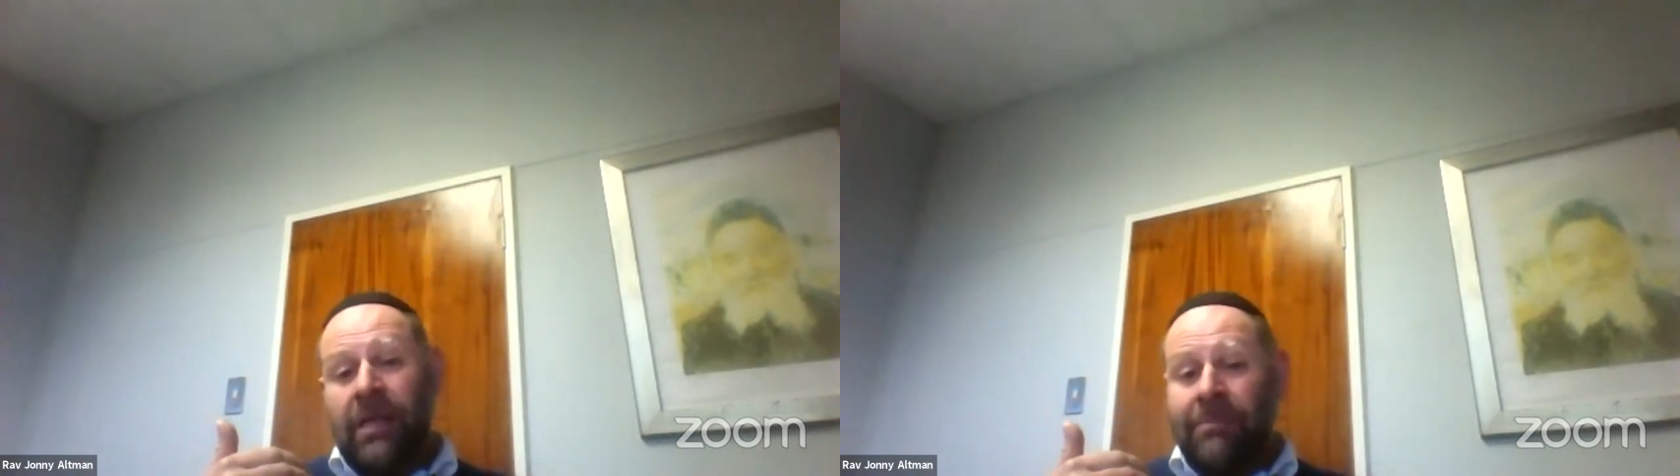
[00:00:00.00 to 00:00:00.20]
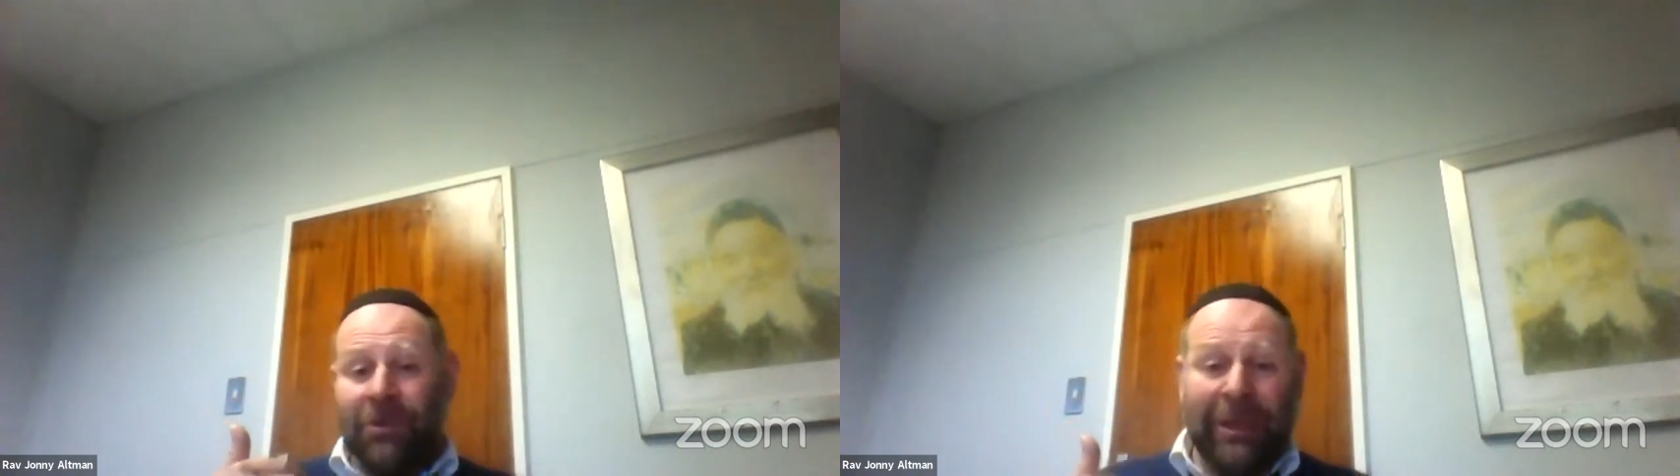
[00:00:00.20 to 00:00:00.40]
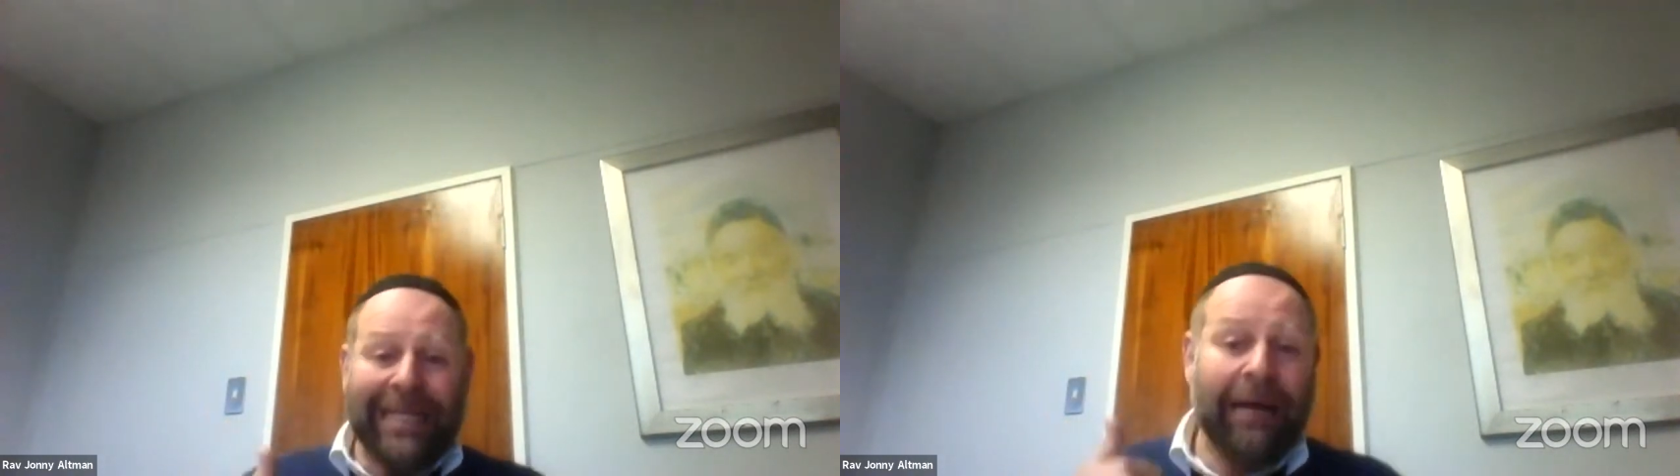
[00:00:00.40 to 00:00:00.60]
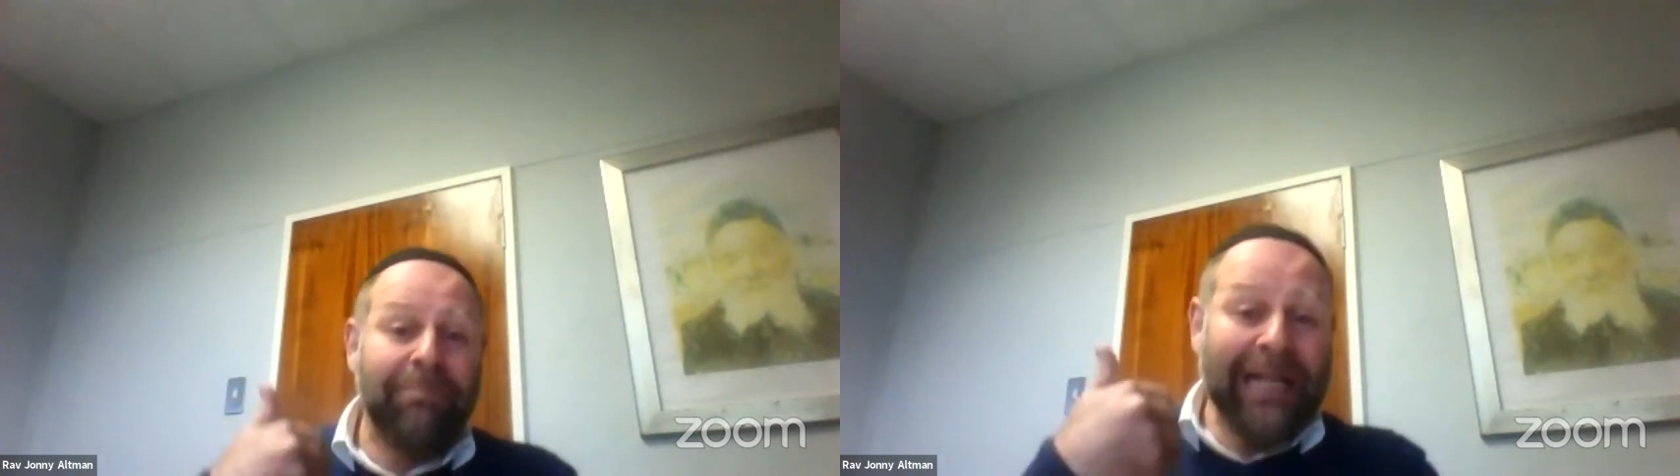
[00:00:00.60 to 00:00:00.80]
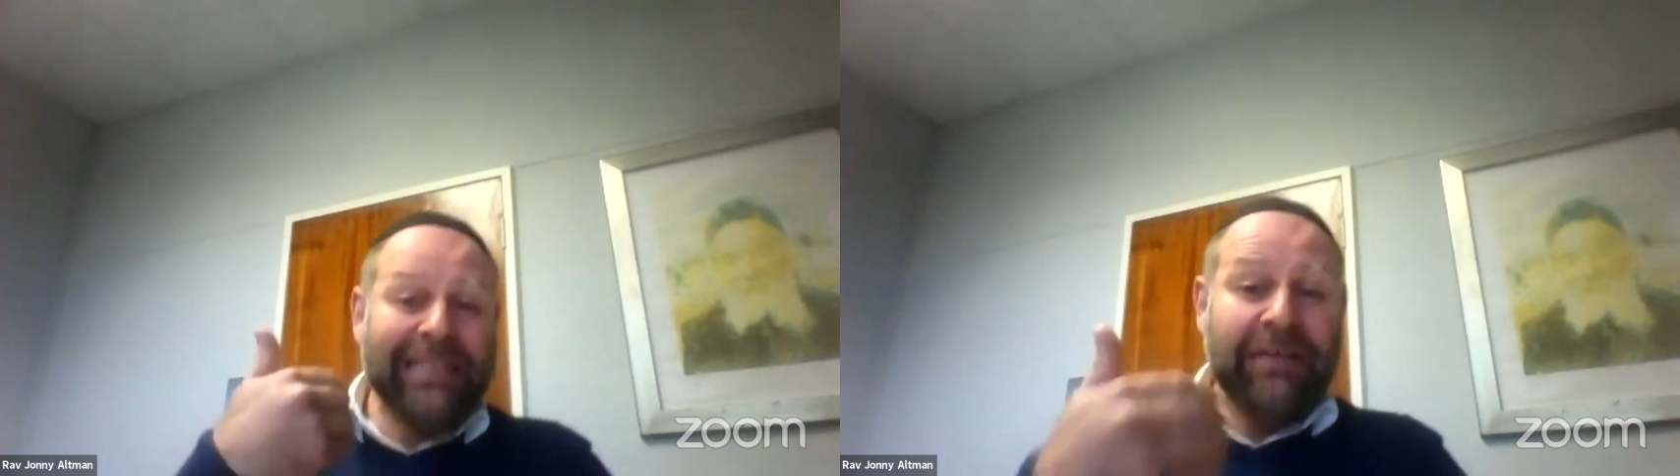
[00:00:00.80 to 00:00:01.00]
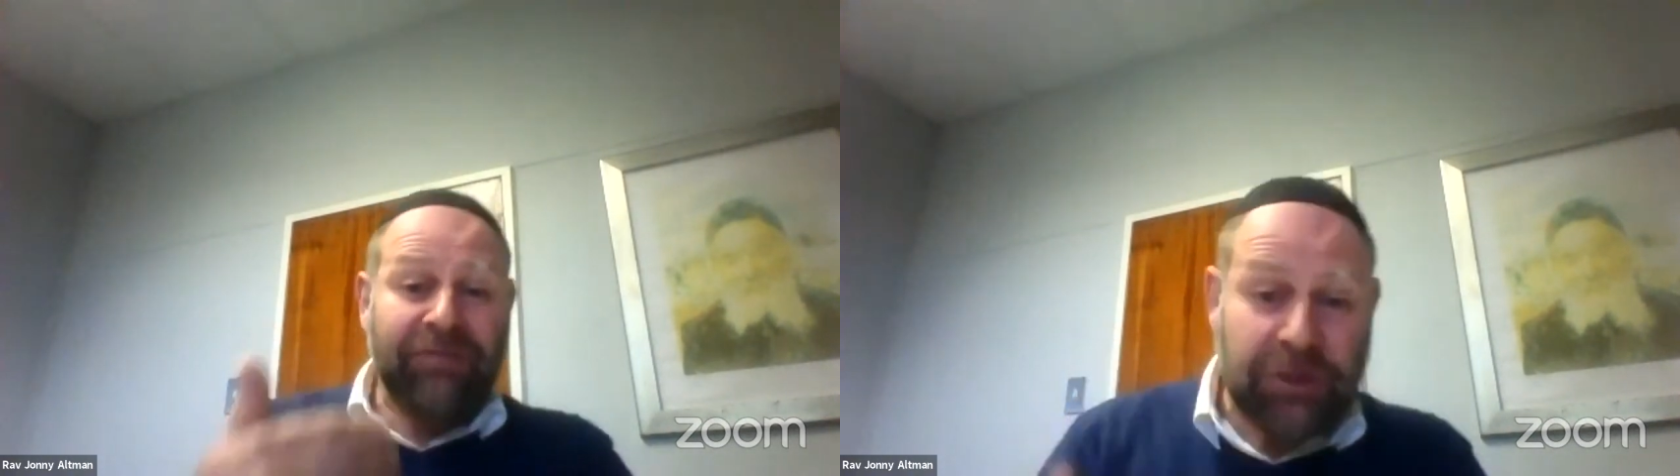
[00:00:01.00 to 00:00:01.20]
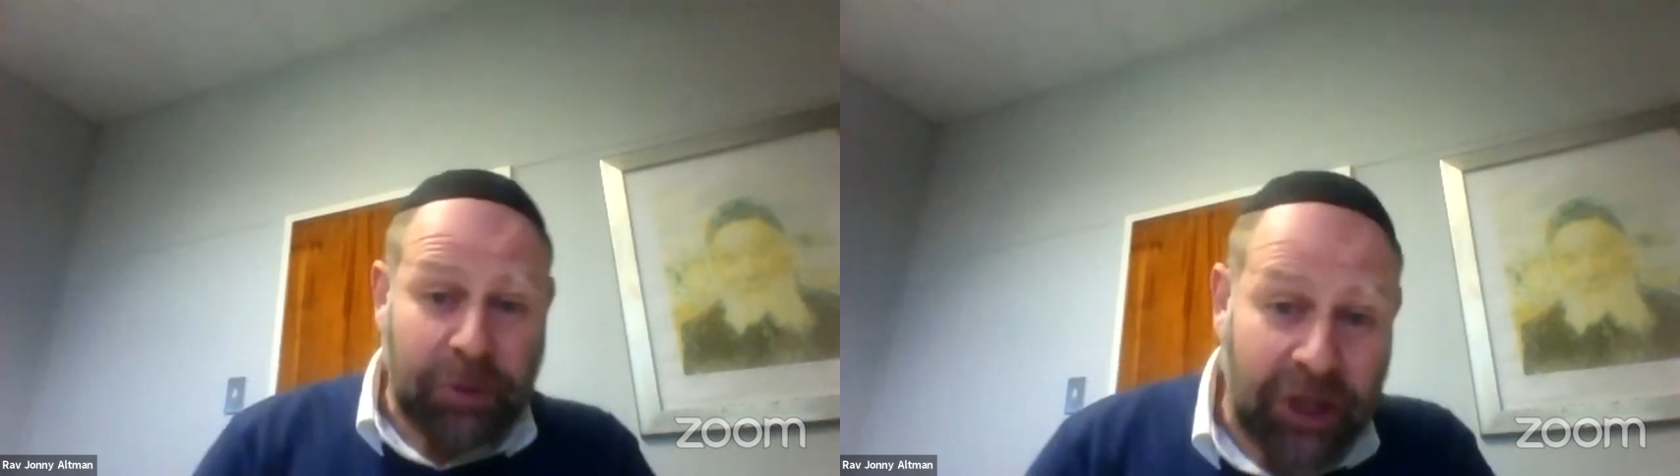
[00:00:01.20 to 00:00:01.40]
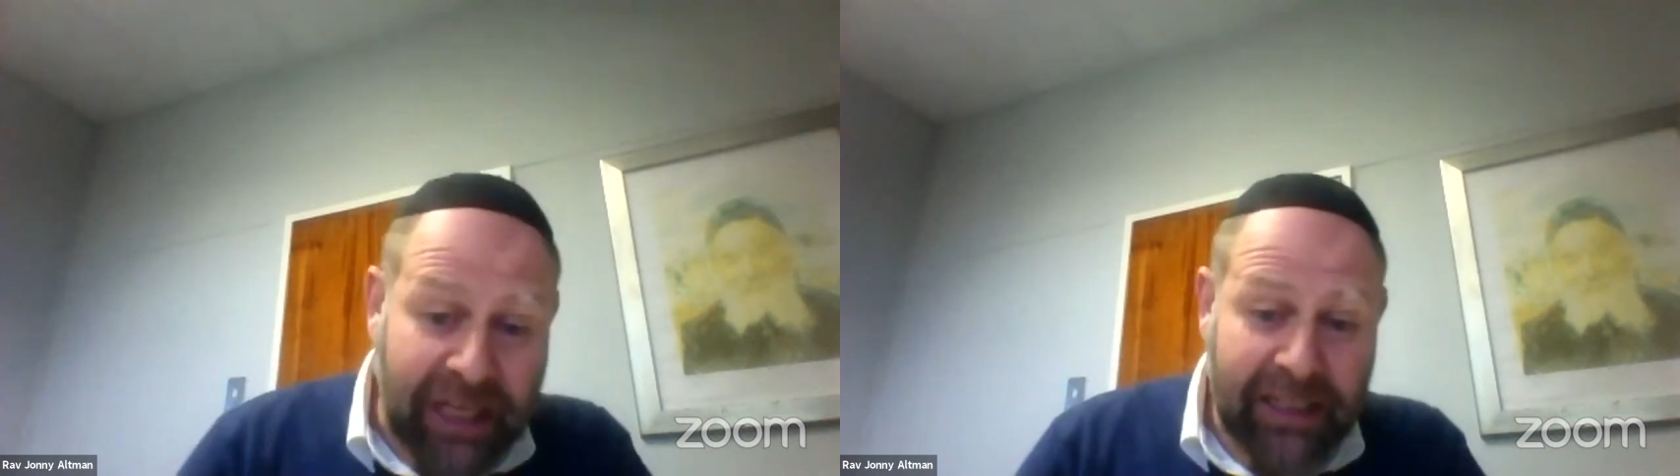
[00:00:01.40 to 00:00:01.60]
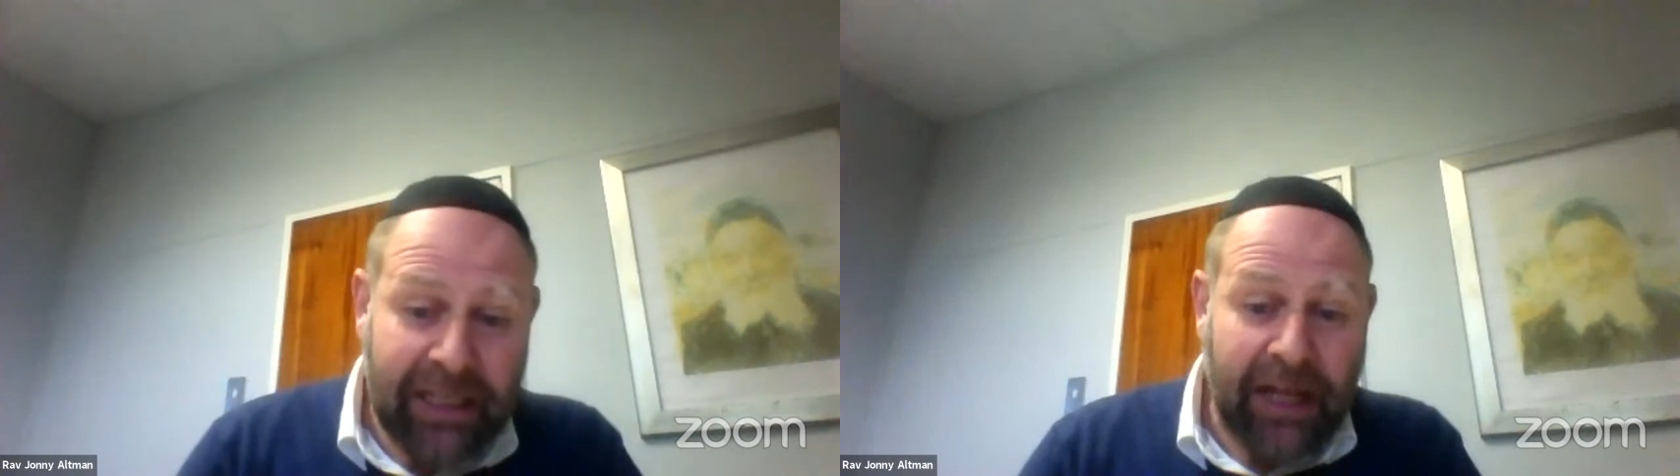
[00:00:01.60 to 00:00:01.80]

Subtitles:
but when Chabad gives this bracha,